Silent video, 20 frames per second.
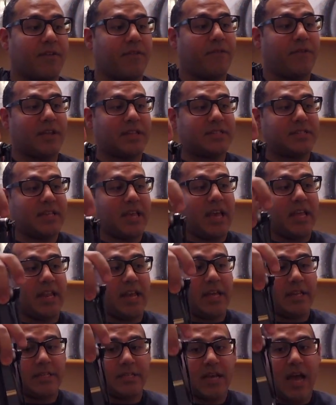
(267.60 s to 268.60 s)
fits in
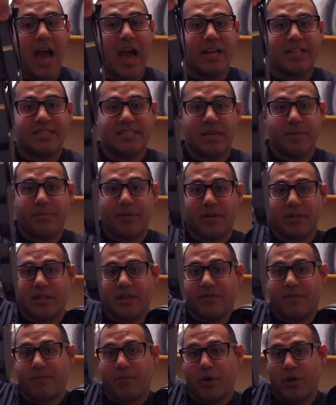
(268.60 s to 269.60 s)
it, I typically
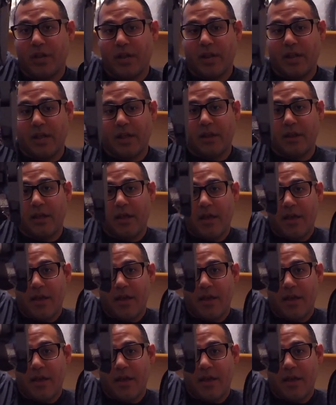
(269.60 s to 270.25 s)
put it in